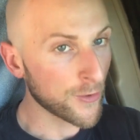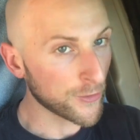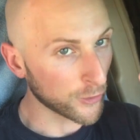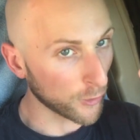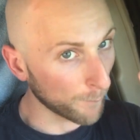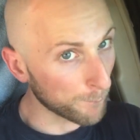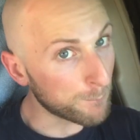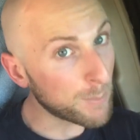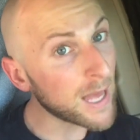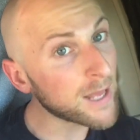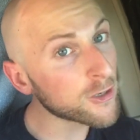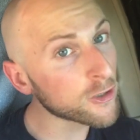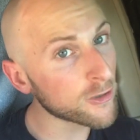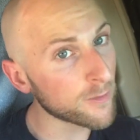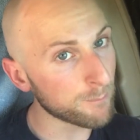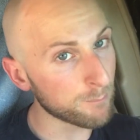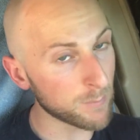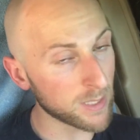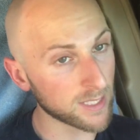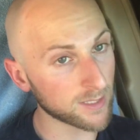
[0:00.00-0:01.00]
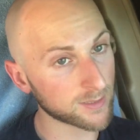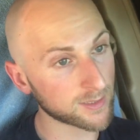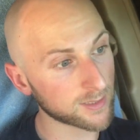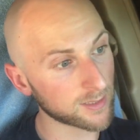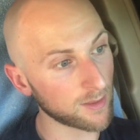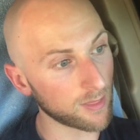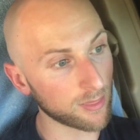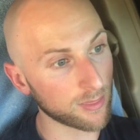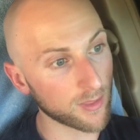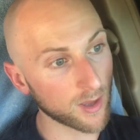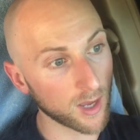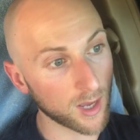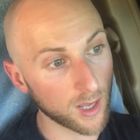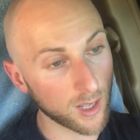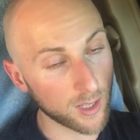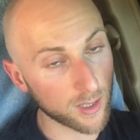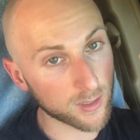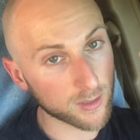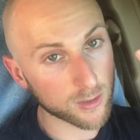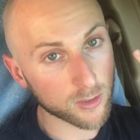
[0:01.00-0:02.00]
you're better to miss
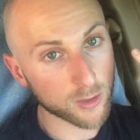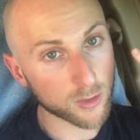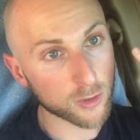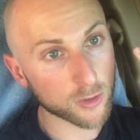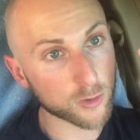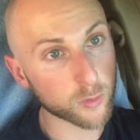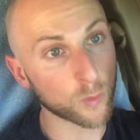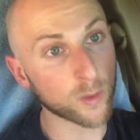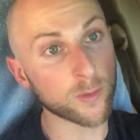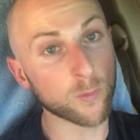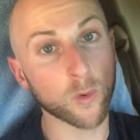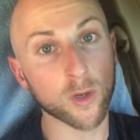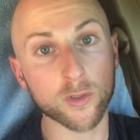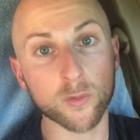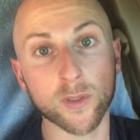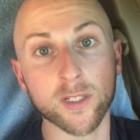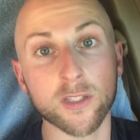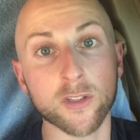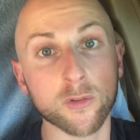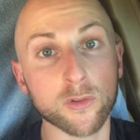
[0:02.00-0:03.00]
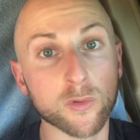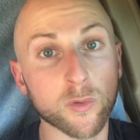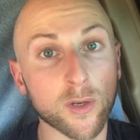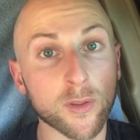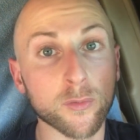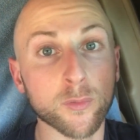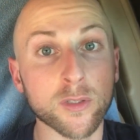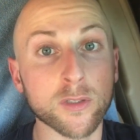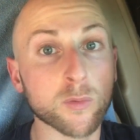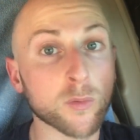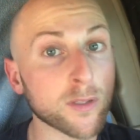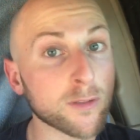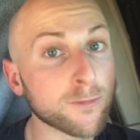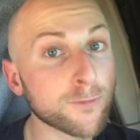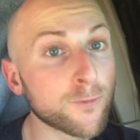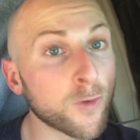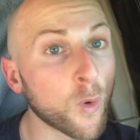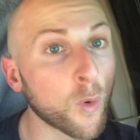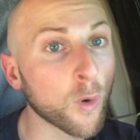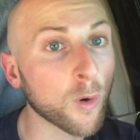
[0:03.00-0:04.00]
the 21, 22, 23,
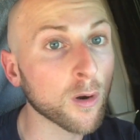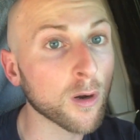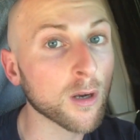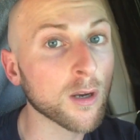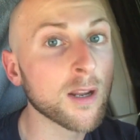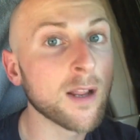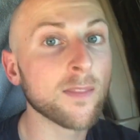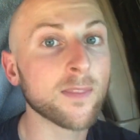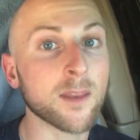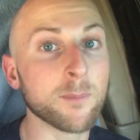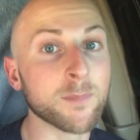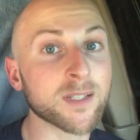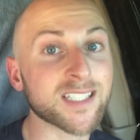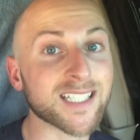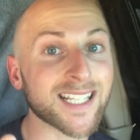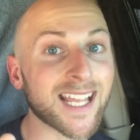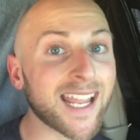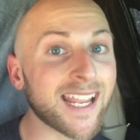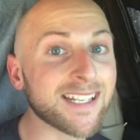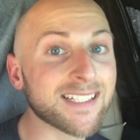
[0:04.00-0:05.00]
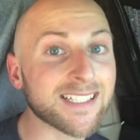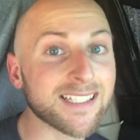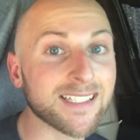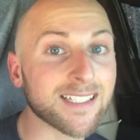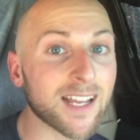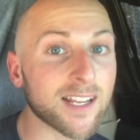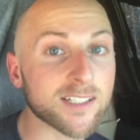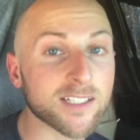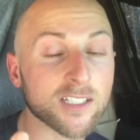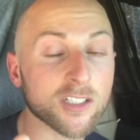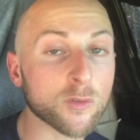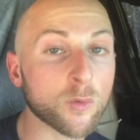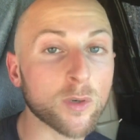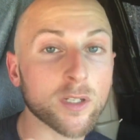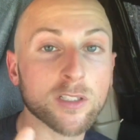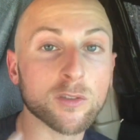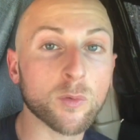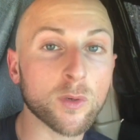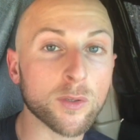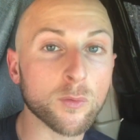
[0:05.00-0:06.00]
24 than missing 18, 19,
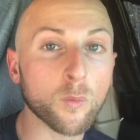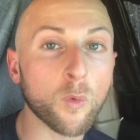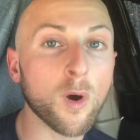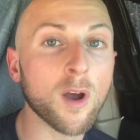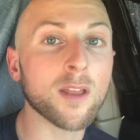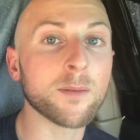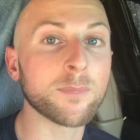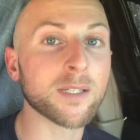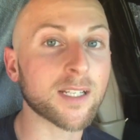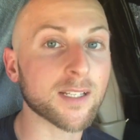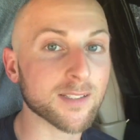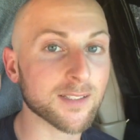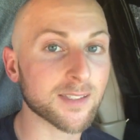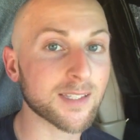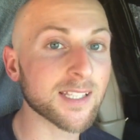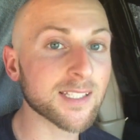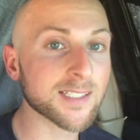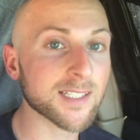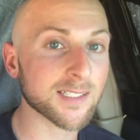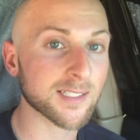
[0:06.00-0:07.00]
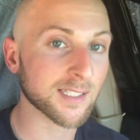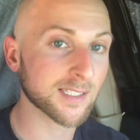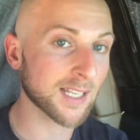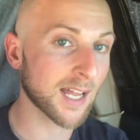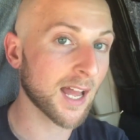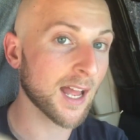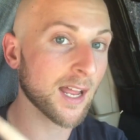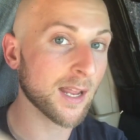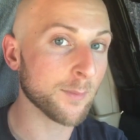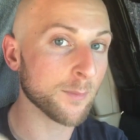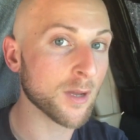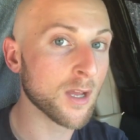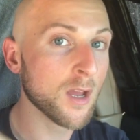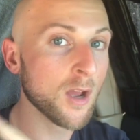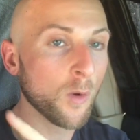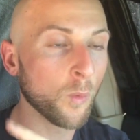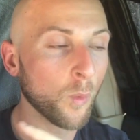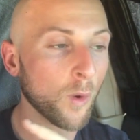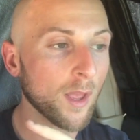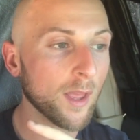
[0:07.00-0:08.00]
20, 21, because this is the time
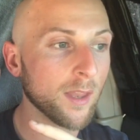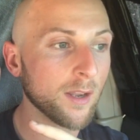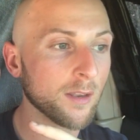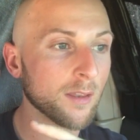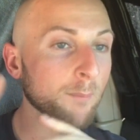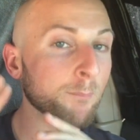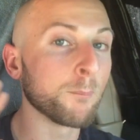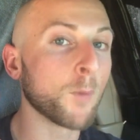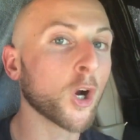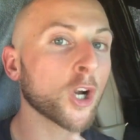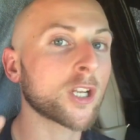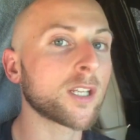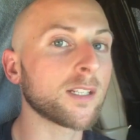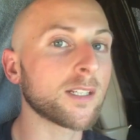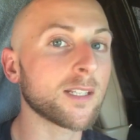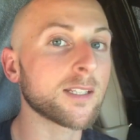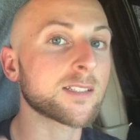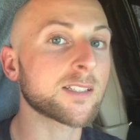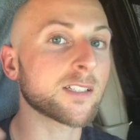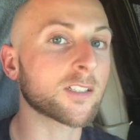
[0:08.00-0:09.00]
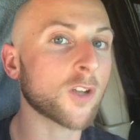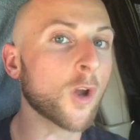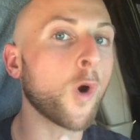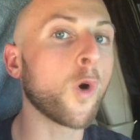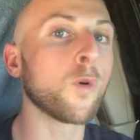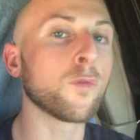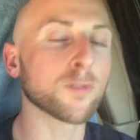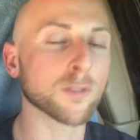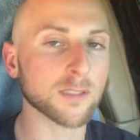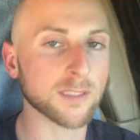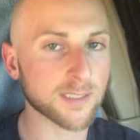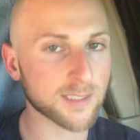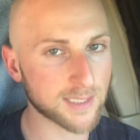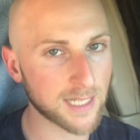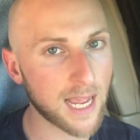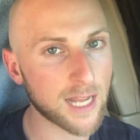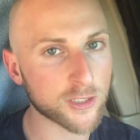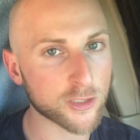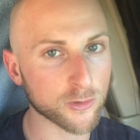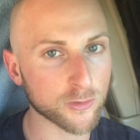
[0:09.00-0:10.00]
when the market isn't overly
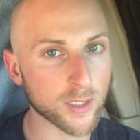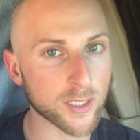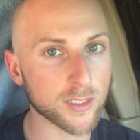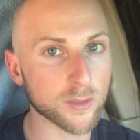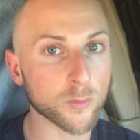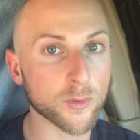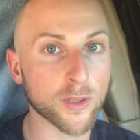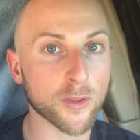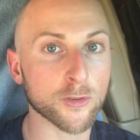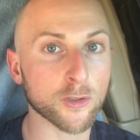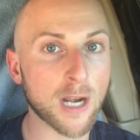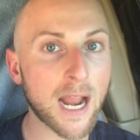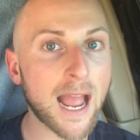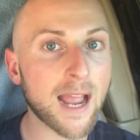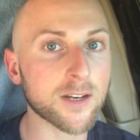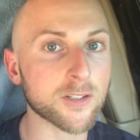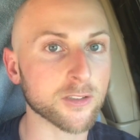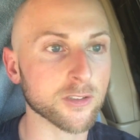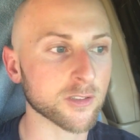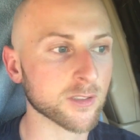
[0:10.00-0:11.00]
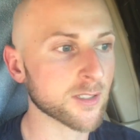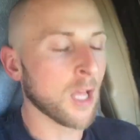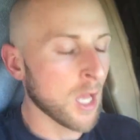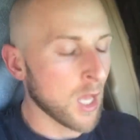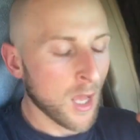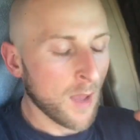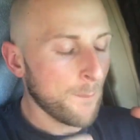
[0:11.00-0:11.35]
saturated with other actors.